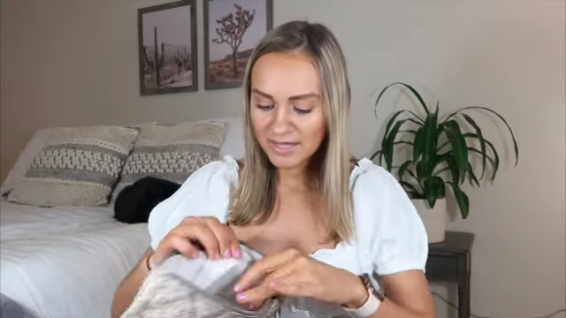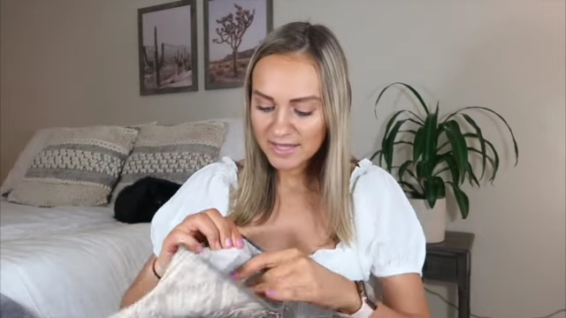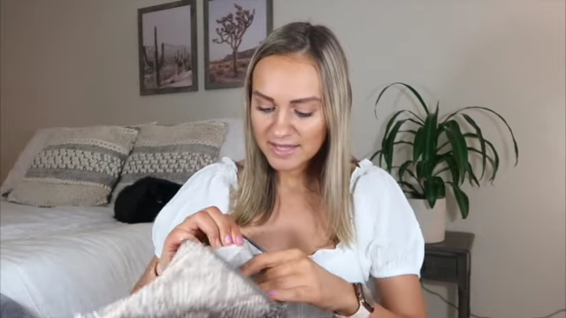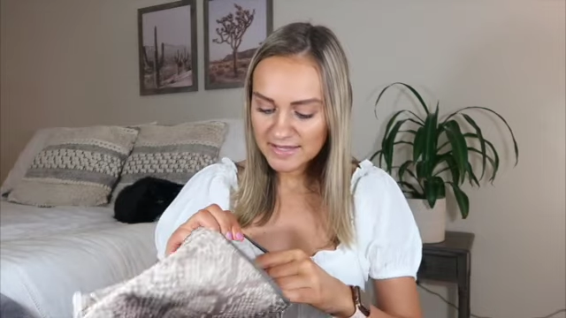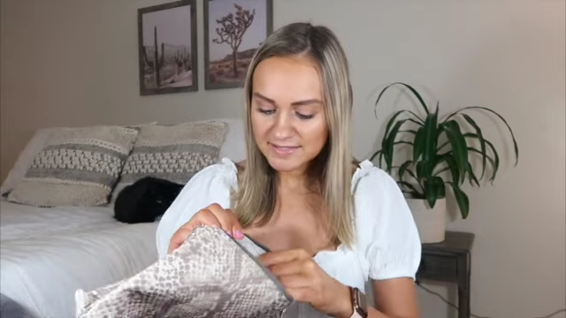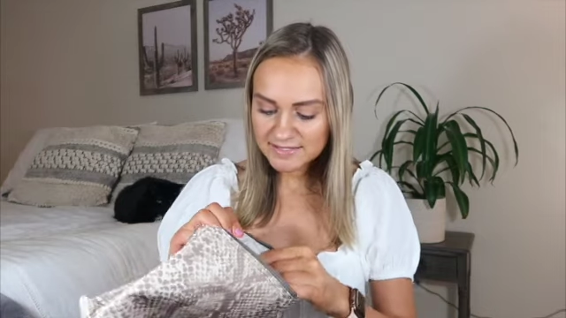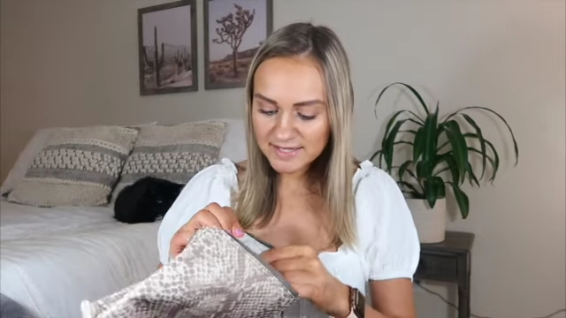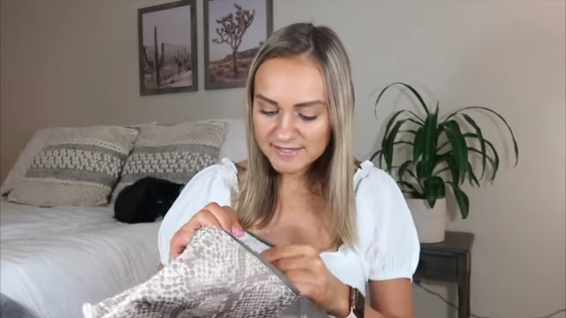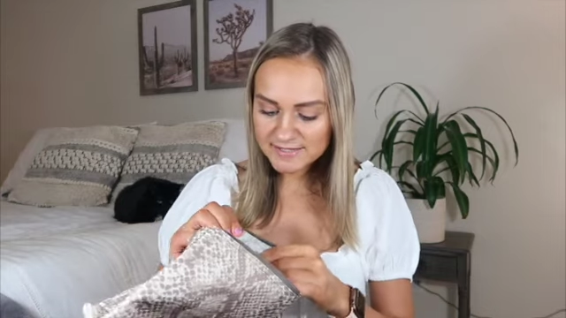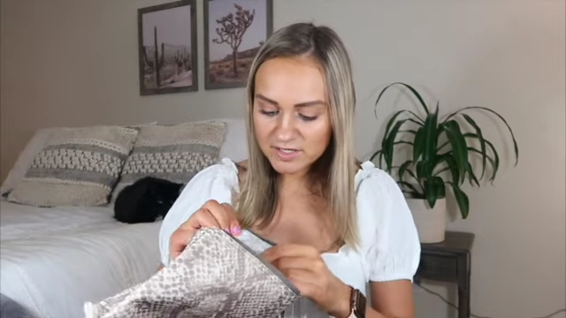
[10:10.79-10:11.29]

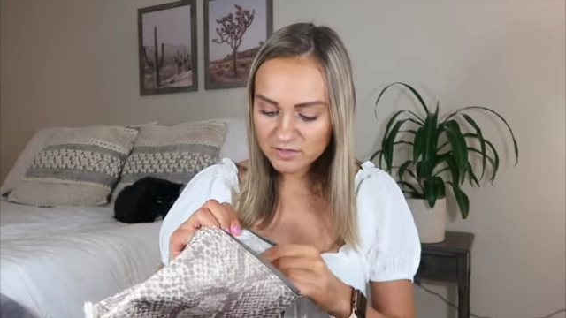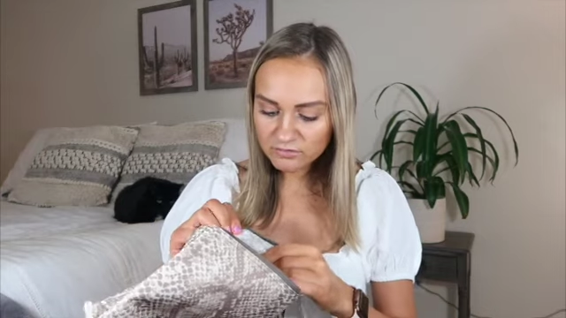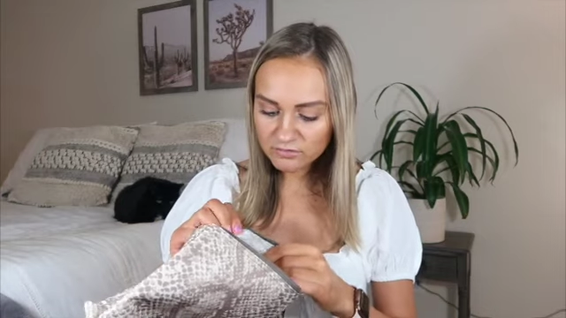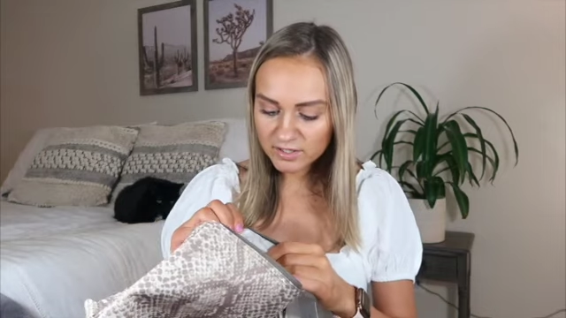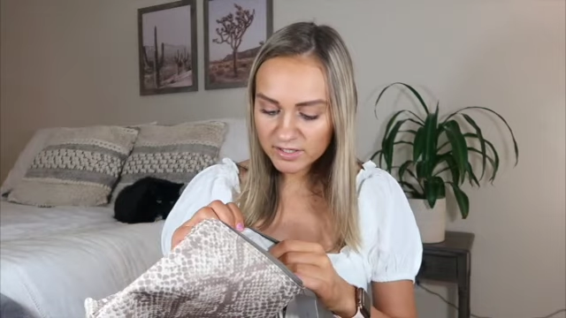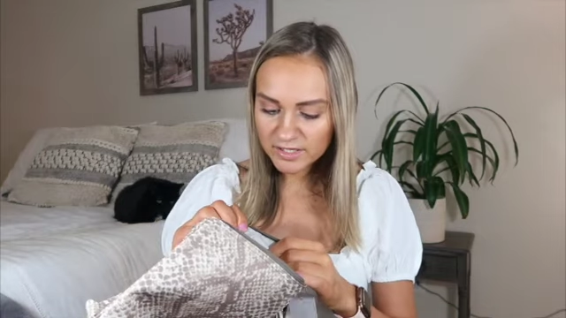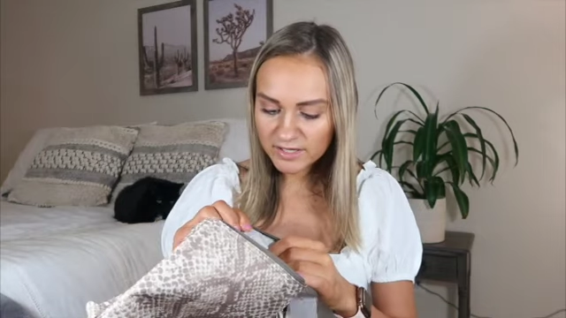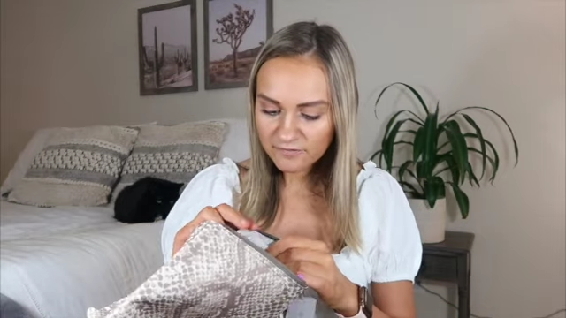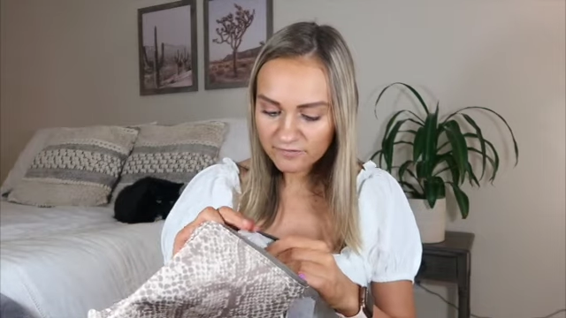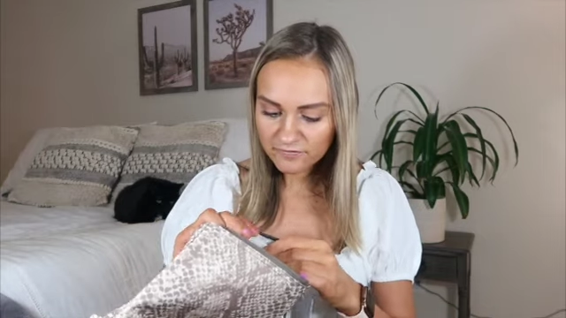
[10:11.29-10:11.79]
It doesn't
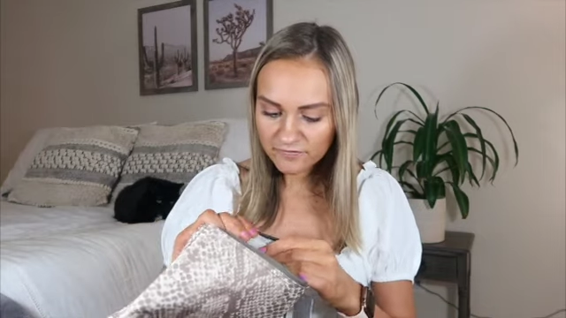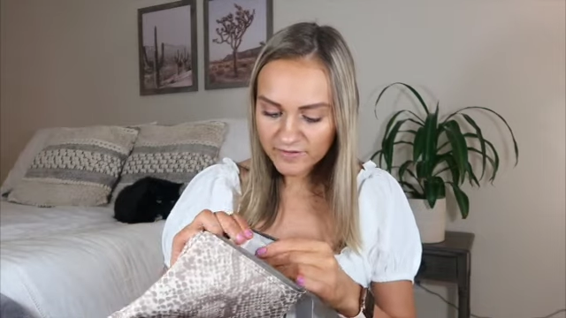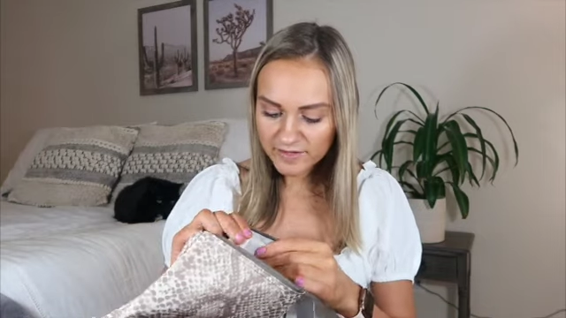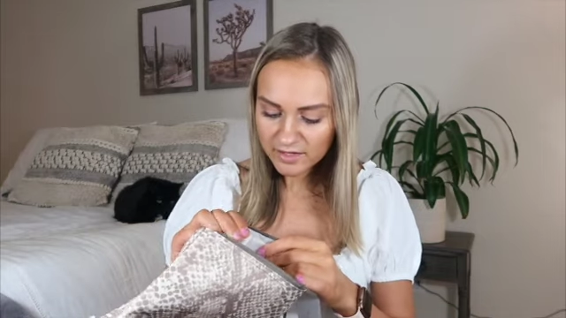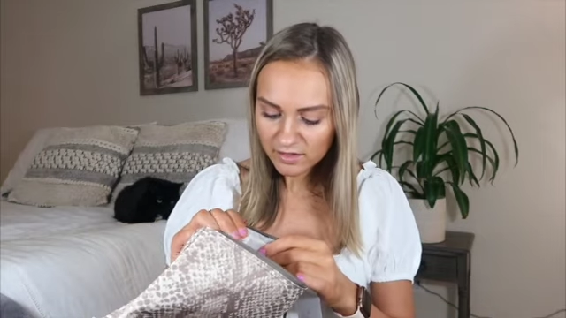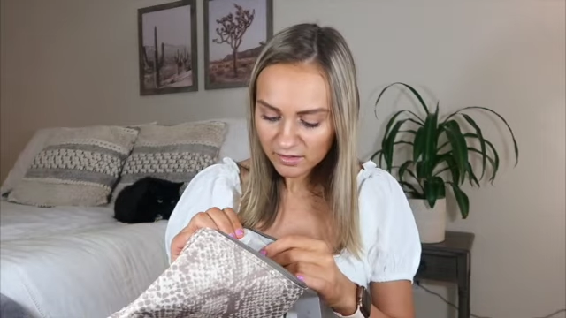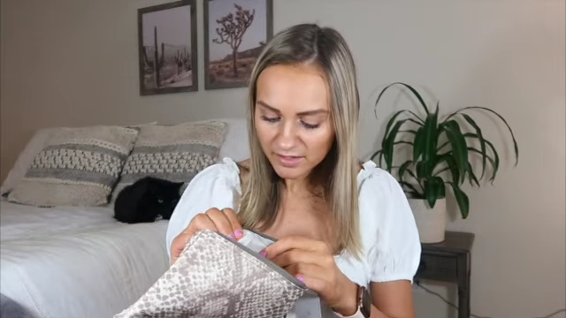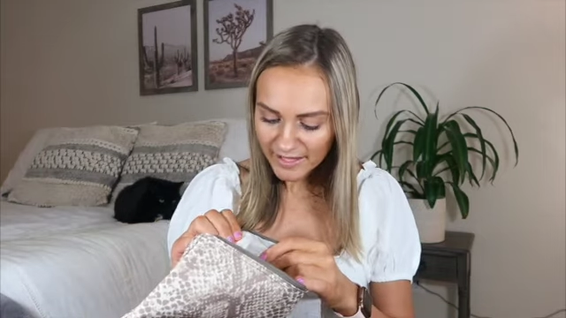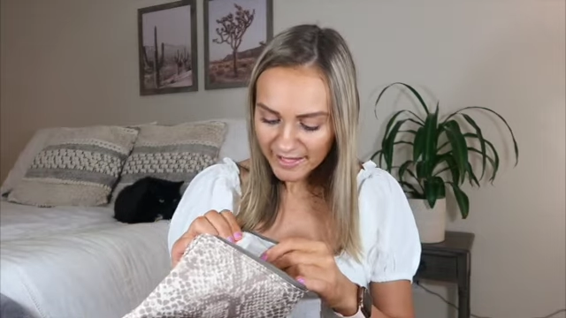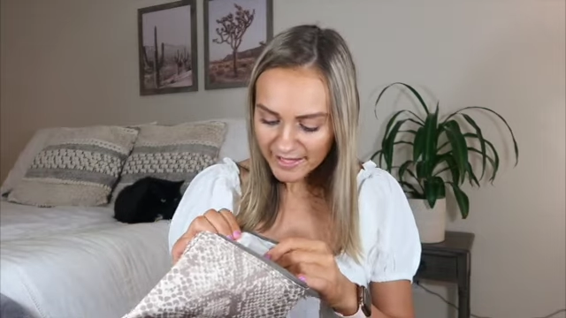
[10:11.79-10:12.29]
really
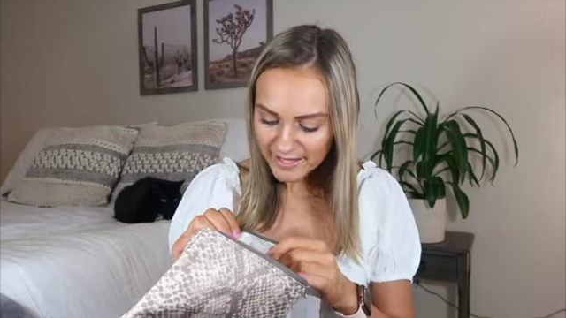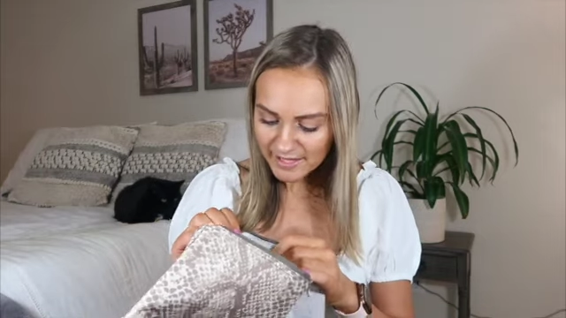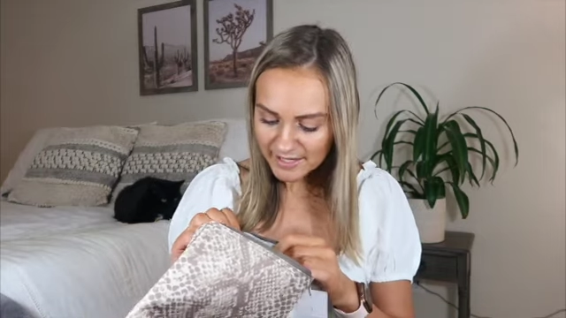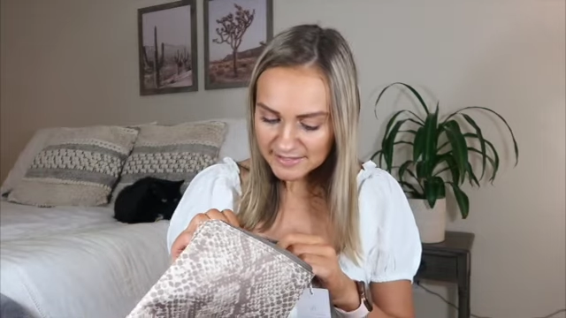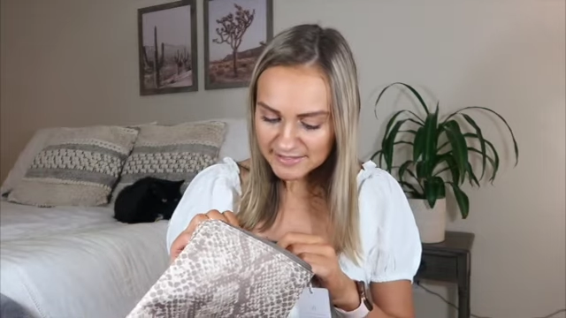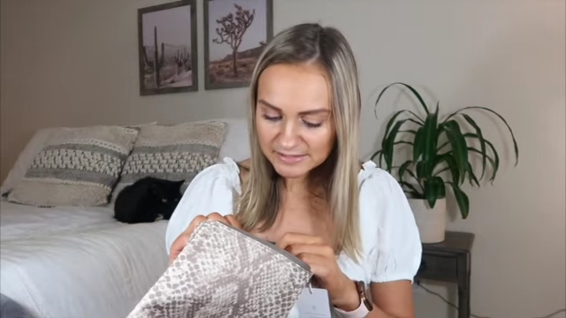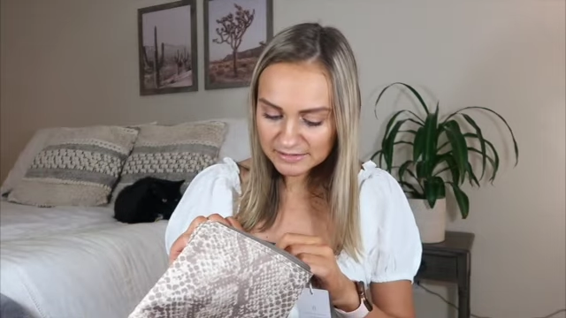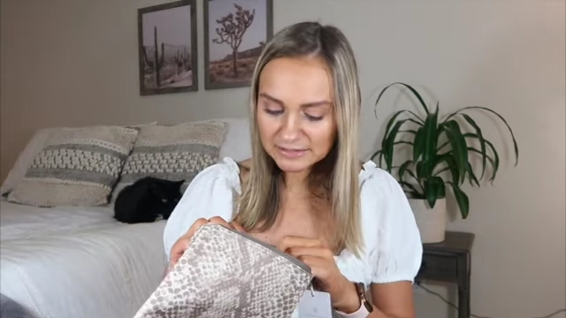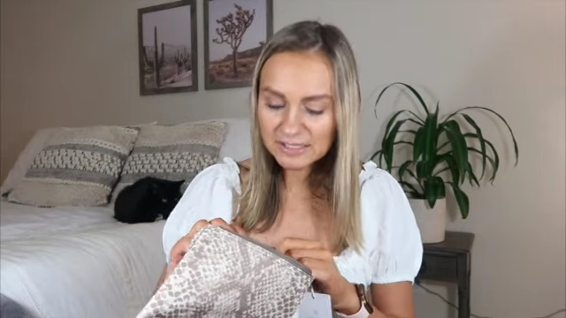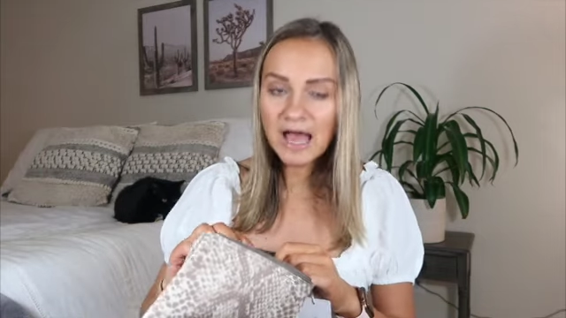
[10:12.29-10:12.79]
feel like
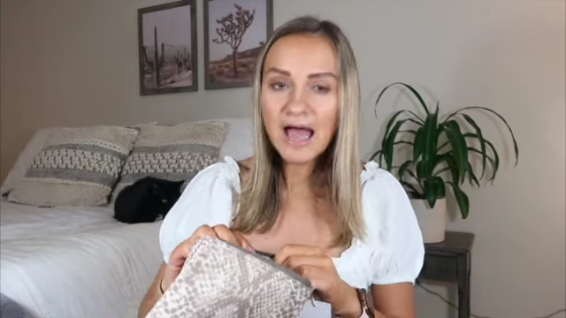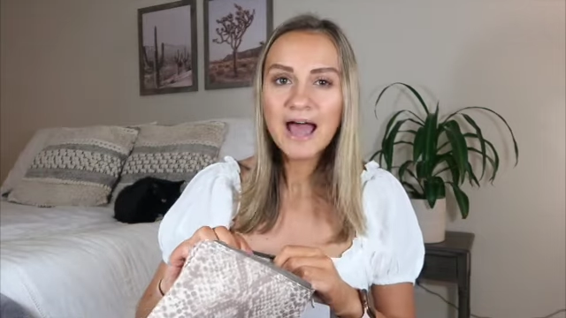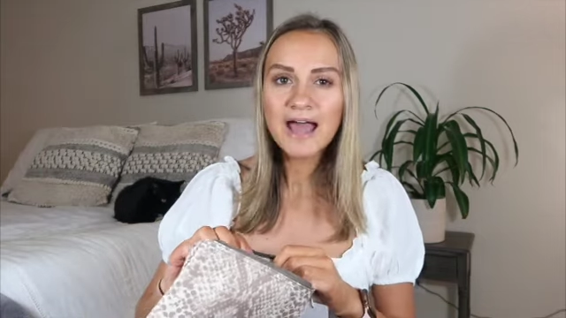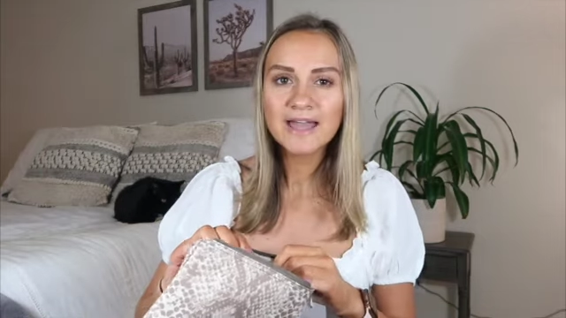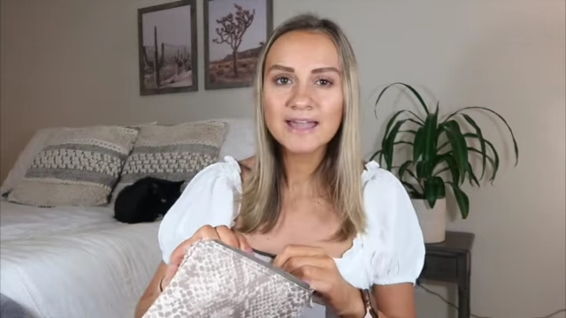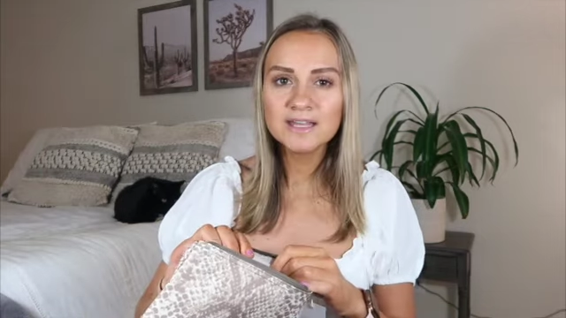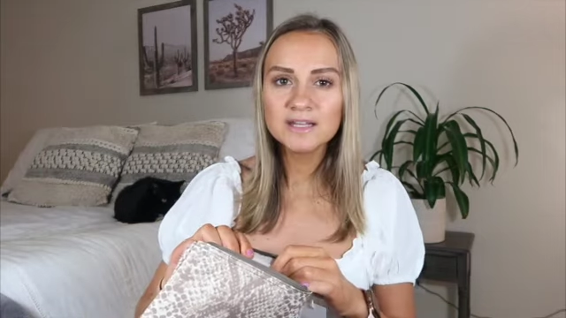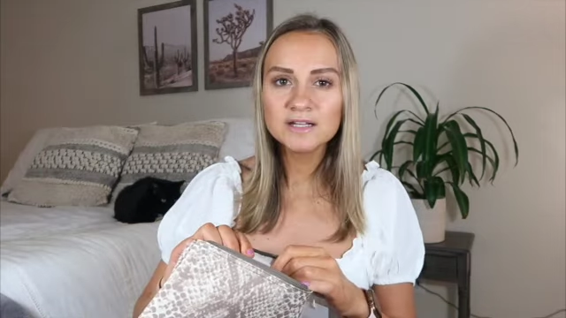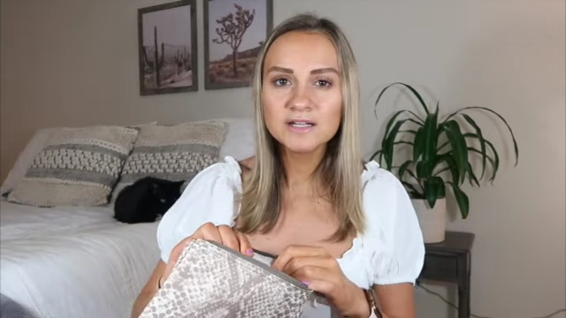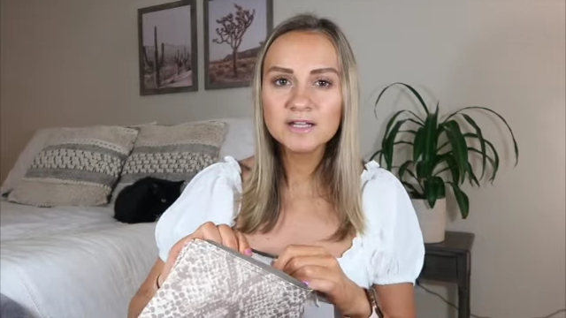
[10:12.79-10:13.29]
it's
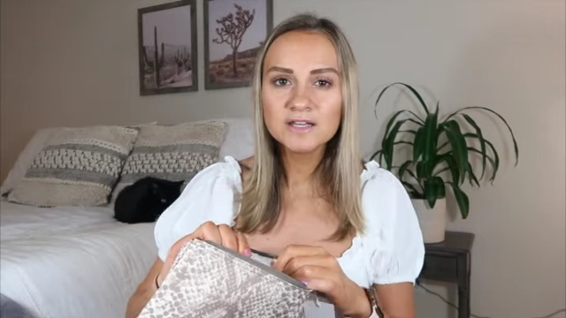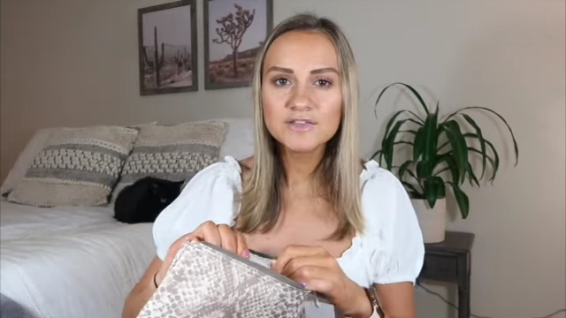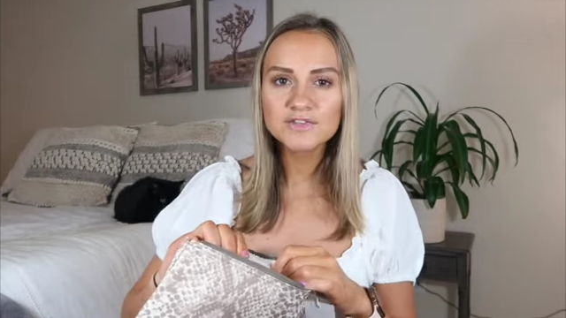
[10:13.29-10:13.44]
lined